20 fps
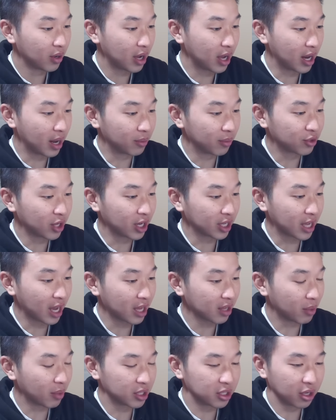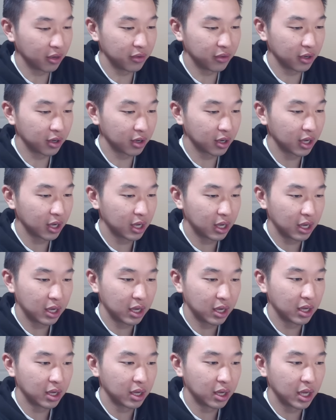And I'm trying to gather myself here.
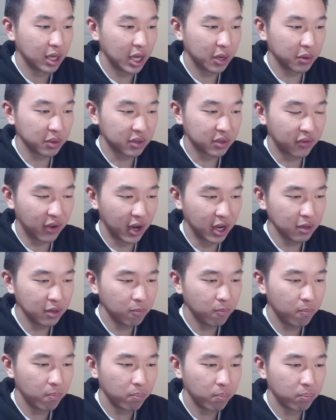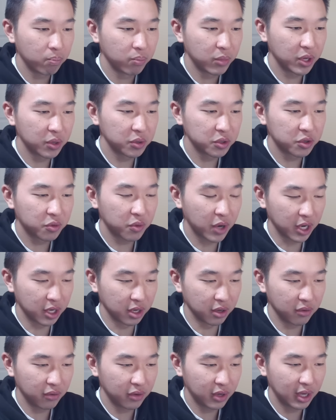It was fun. It was
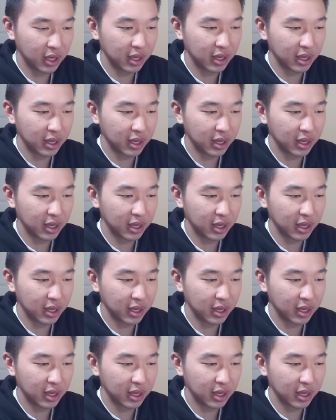creative.